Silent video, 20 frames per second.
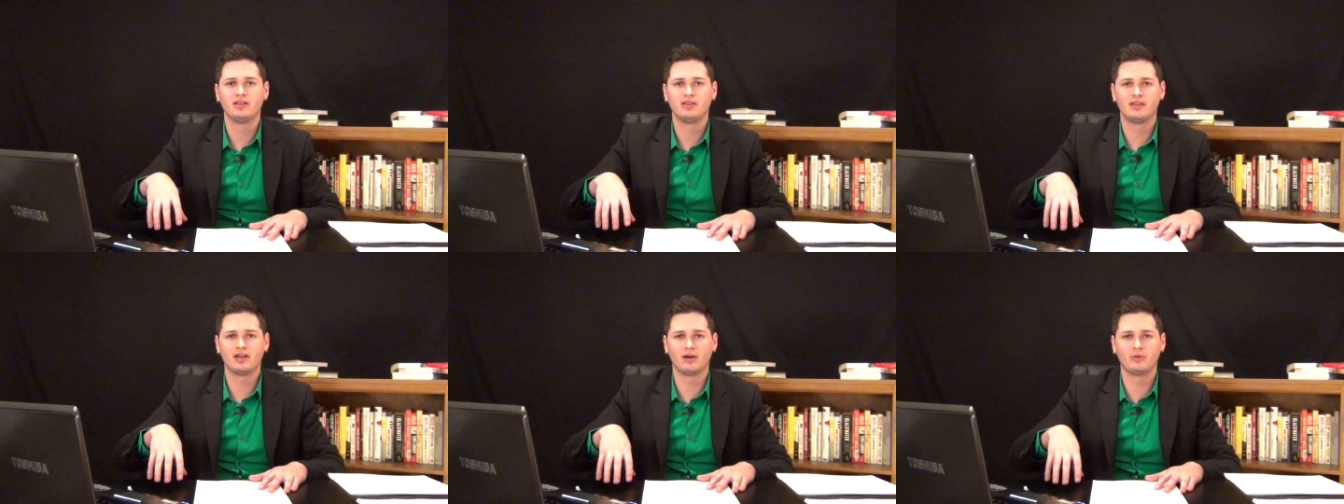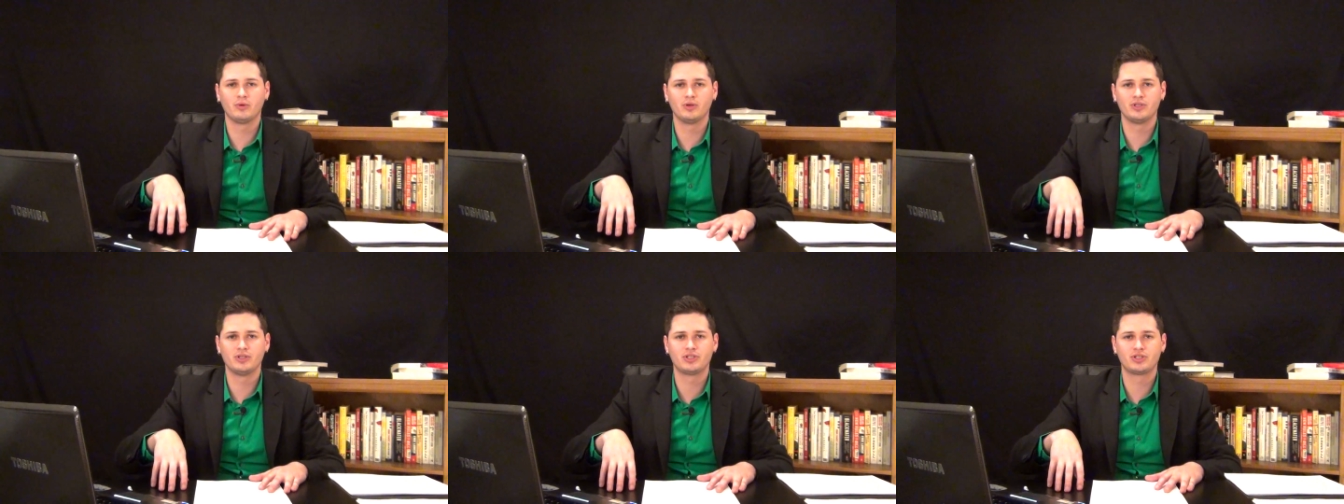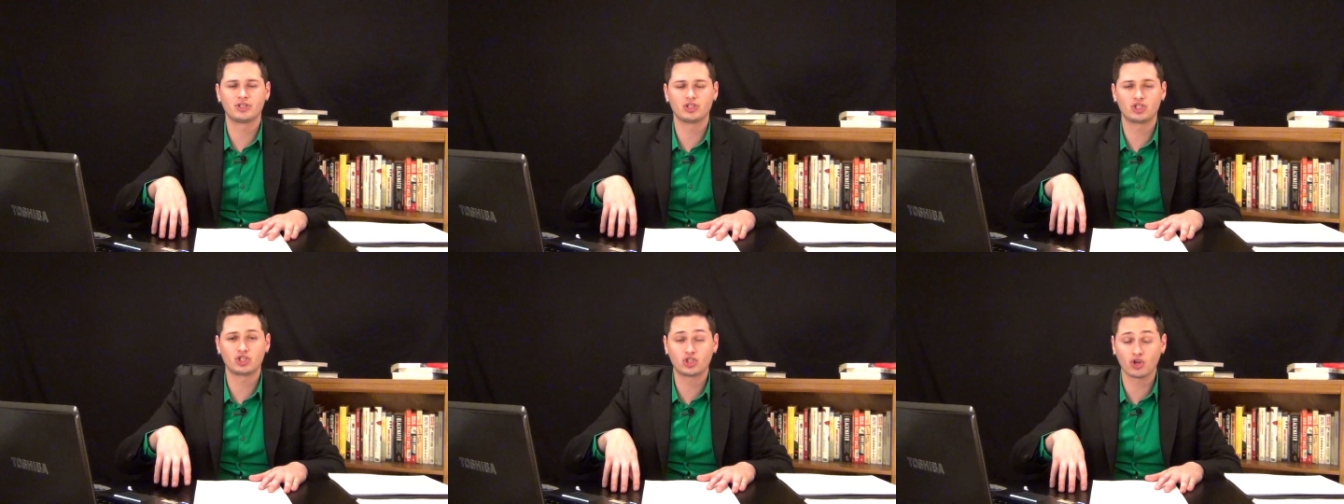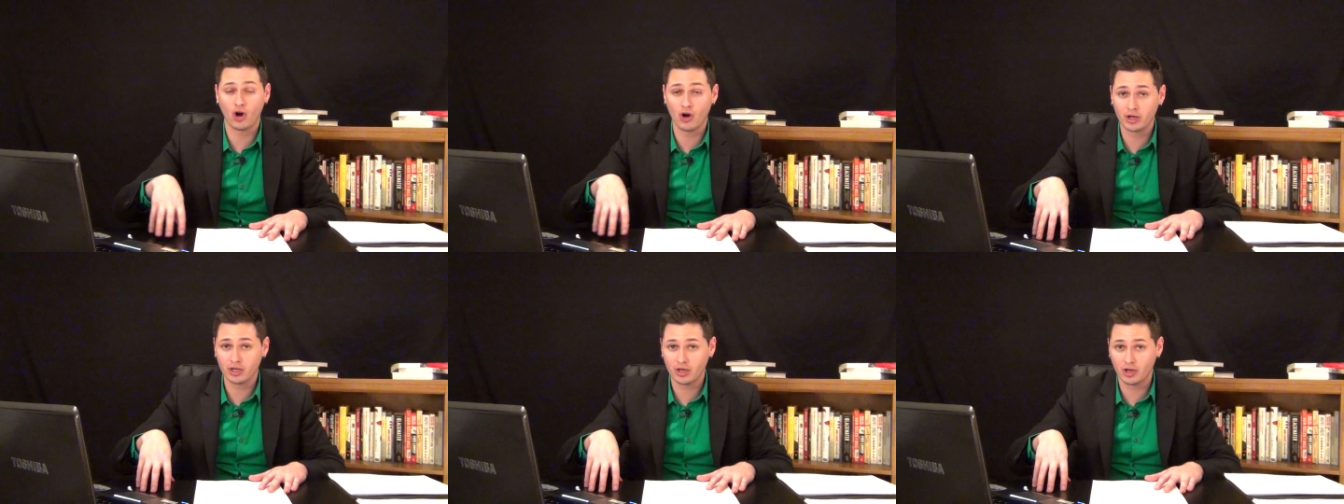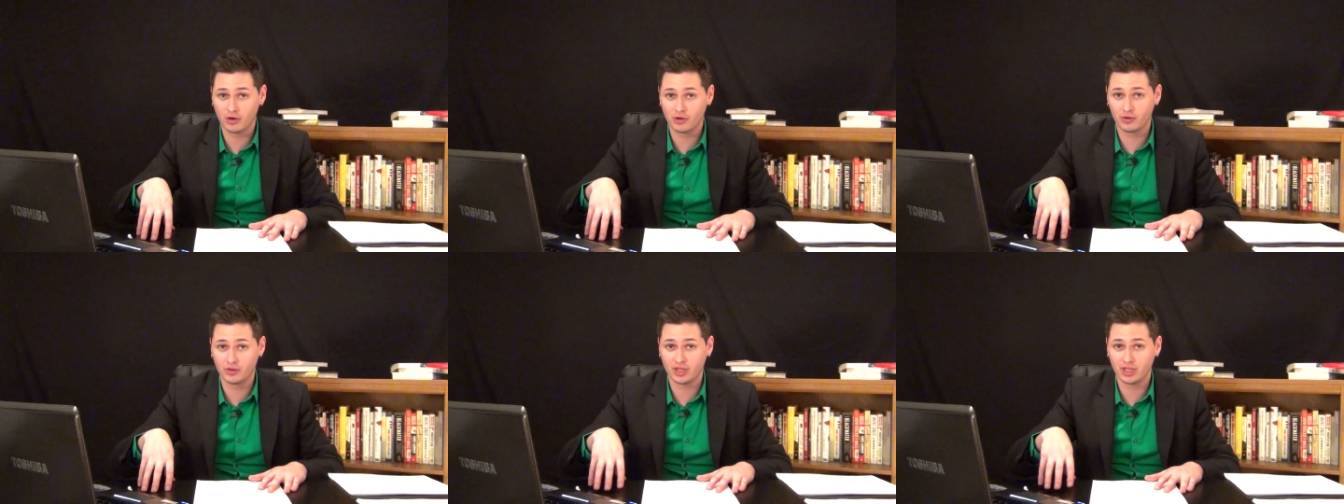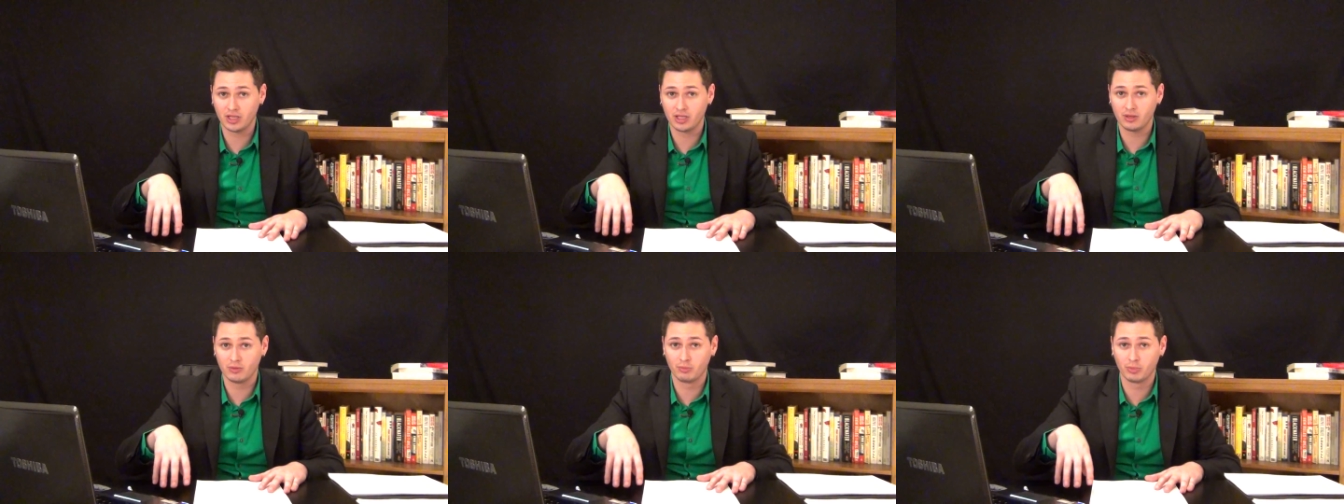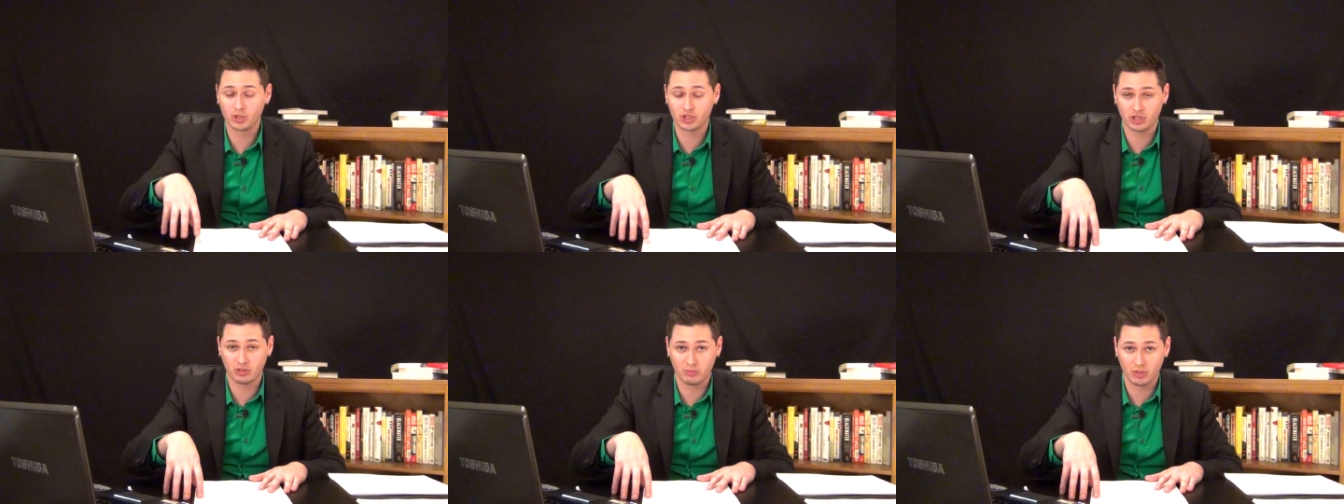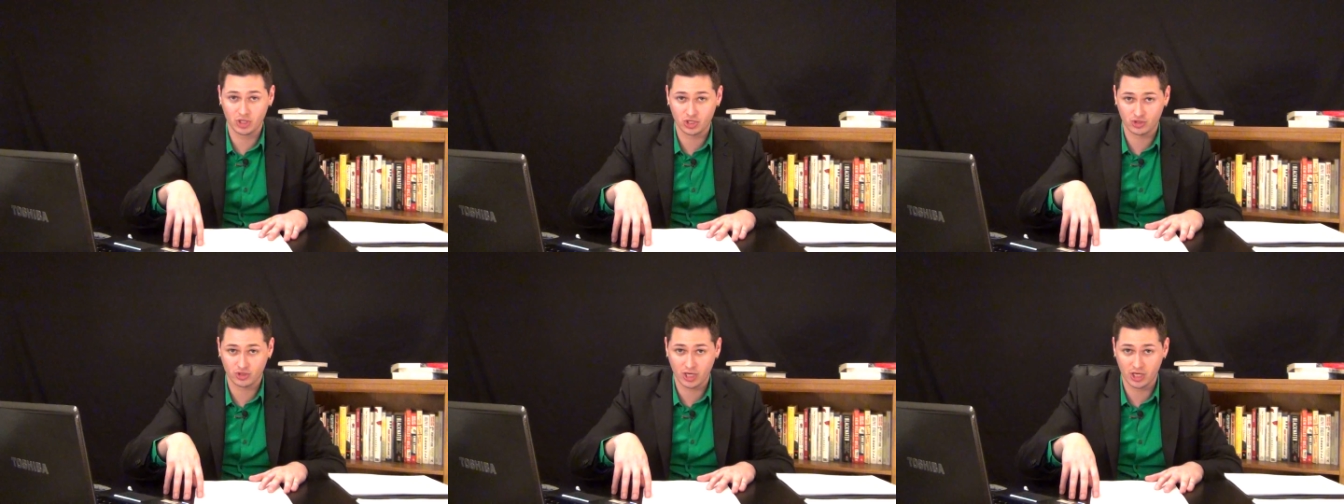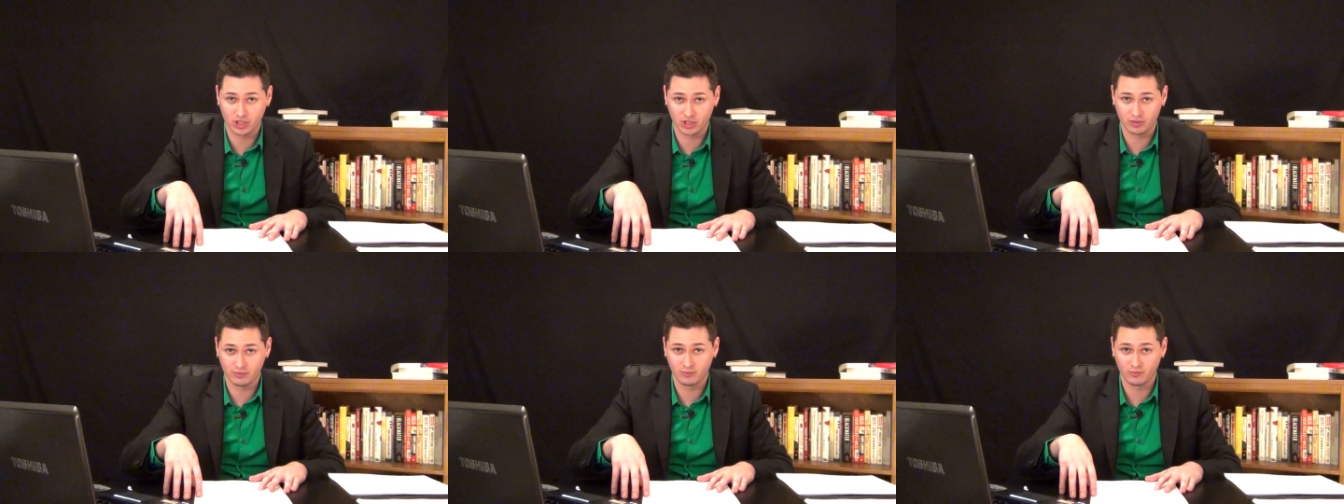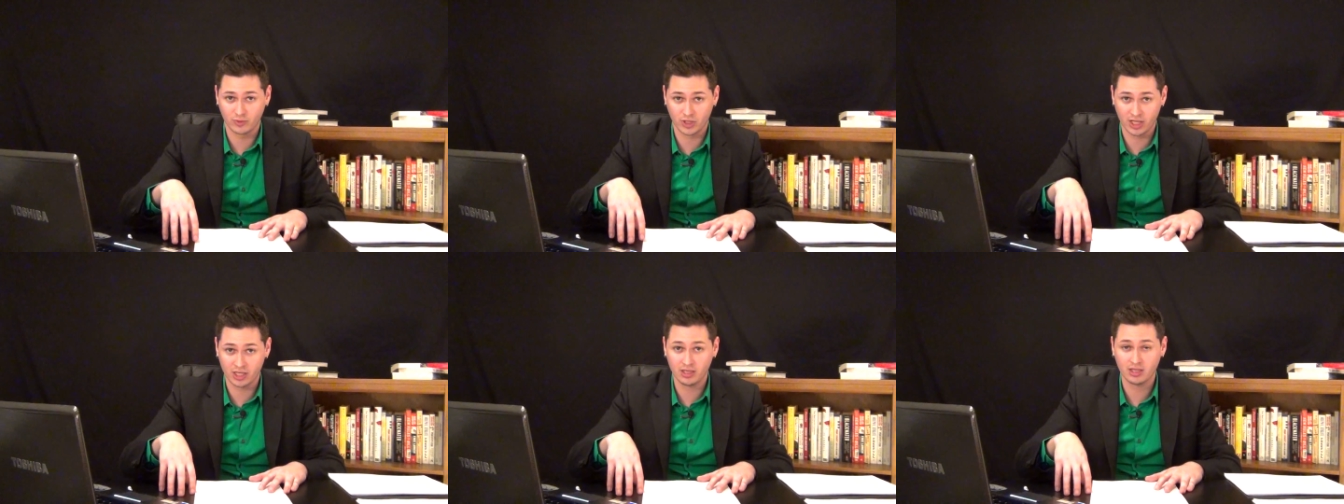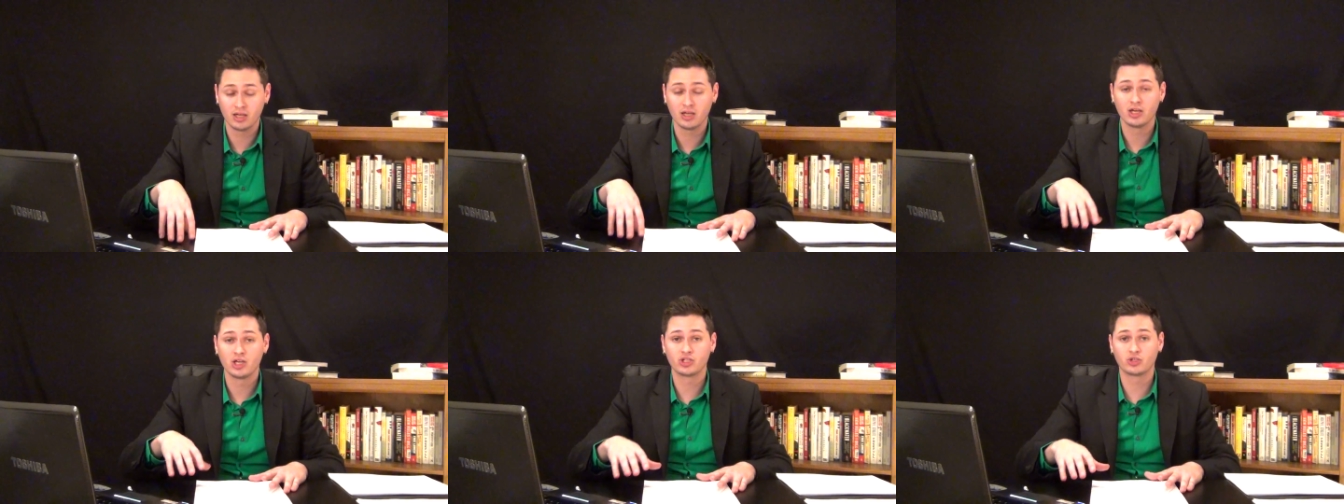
that was started under the Bush administration, right?